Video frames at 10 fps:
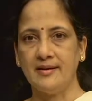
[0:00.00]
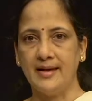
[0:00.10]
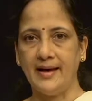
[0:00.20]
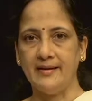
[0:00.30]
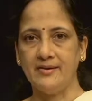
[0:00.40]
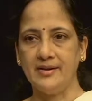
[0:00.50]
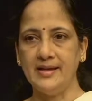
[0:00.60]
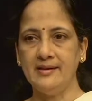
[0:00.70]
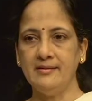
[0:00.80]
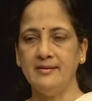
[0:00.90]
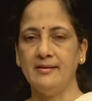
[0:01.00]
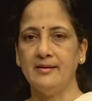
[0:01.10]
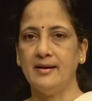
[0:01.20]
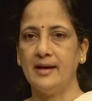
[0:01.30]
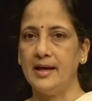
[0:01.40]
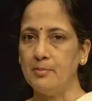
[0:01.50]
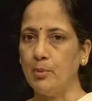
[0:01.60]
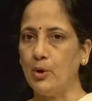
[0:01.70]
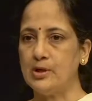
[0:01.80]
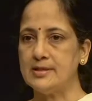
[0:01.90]
gangrene,
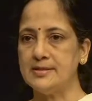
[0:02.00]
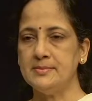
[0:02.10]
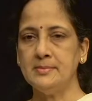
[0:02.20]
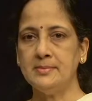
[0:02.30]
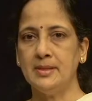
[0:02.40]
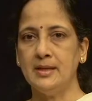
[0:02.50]
embolism.